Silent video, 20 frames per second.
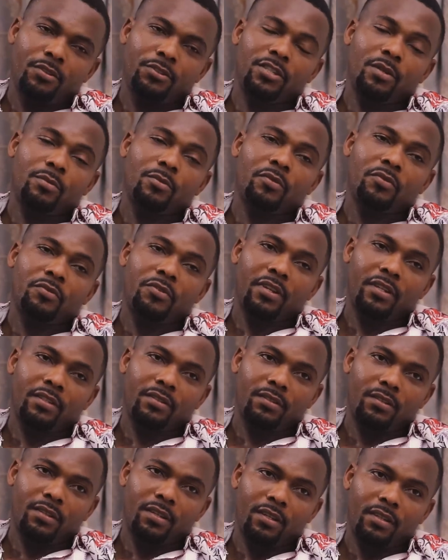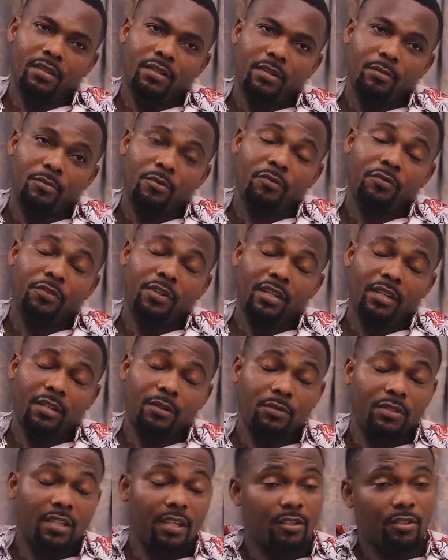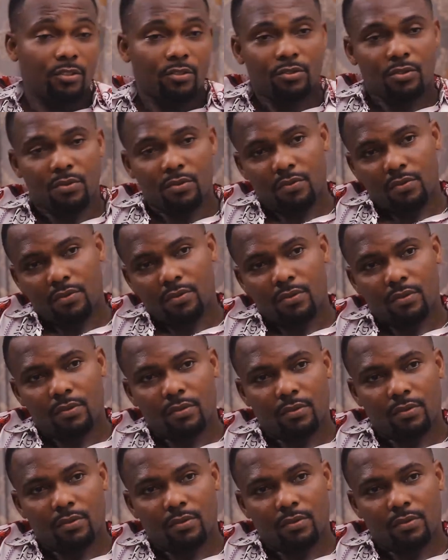Richie, I'm your friend, okay? I'm your friend and I'll tell you the truth.